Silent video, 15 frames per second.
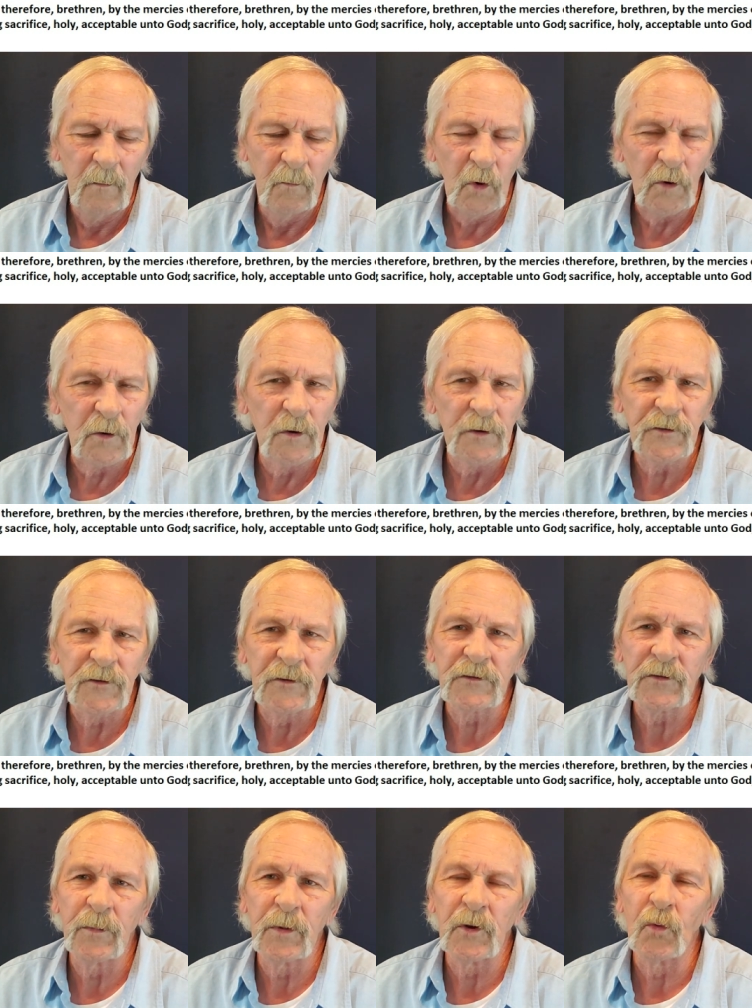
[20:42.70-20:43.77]
More
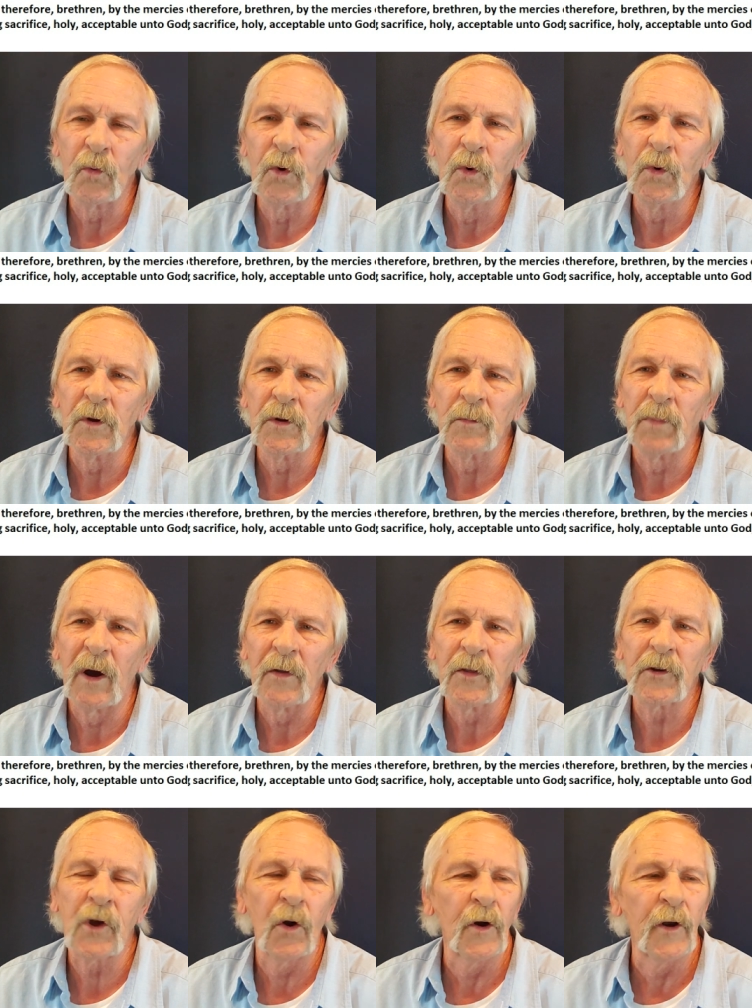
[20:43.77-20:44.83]
Christians have been ruined by the
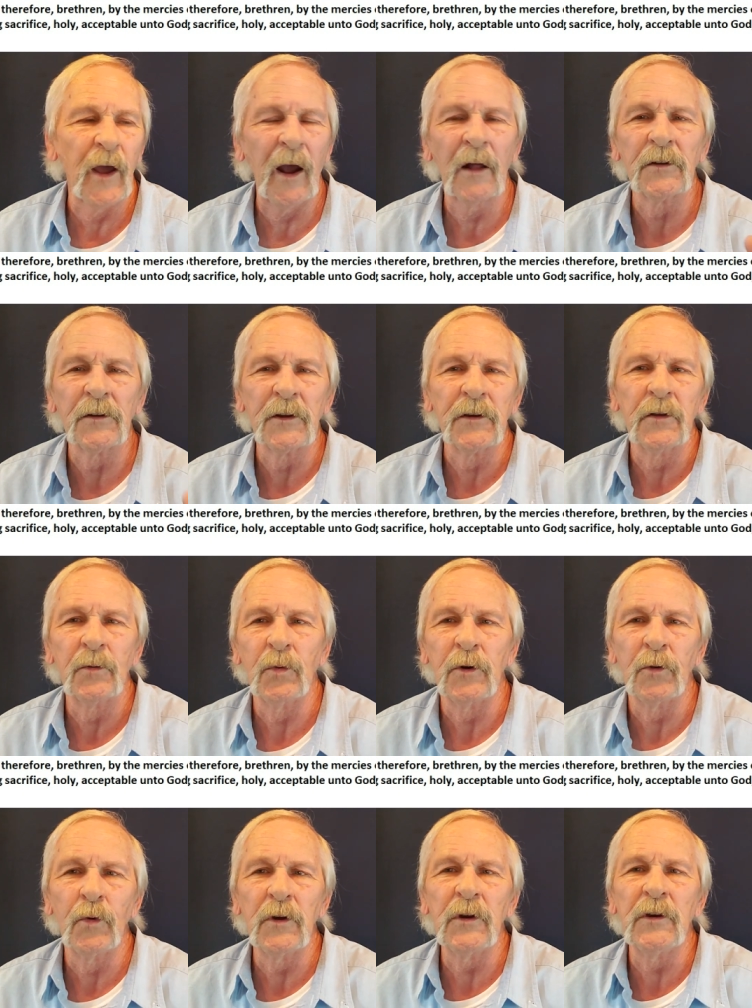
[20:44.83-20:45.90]
carnality that we
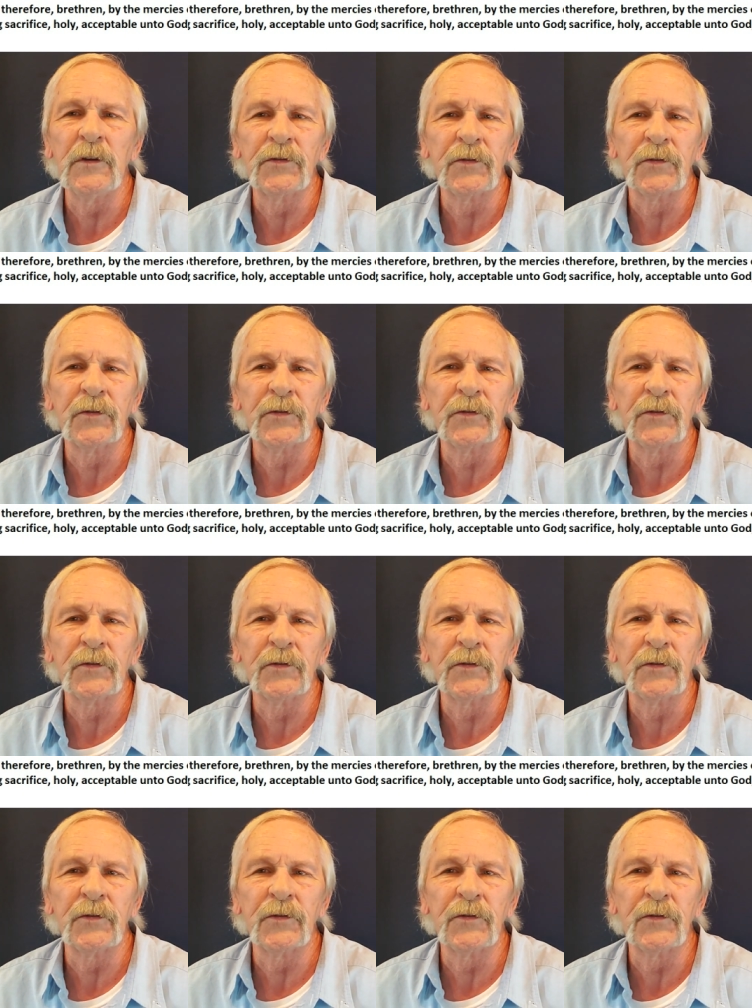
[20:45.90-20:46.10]
read